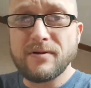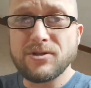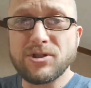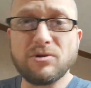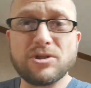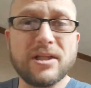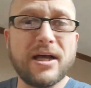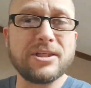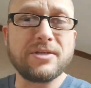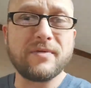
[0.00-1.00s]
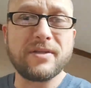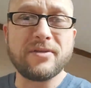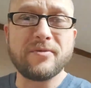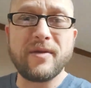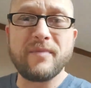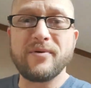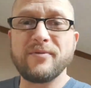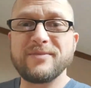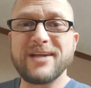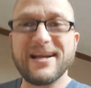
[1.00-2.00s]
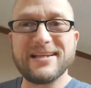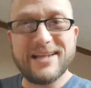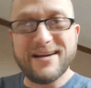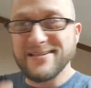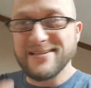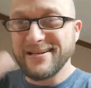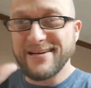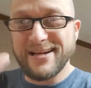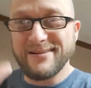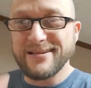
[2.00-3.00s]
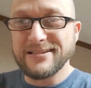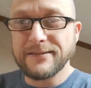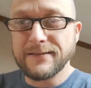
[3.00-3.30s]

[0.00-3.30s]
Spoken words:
socializing with other people. Donna Terry's here. Hey, Chris.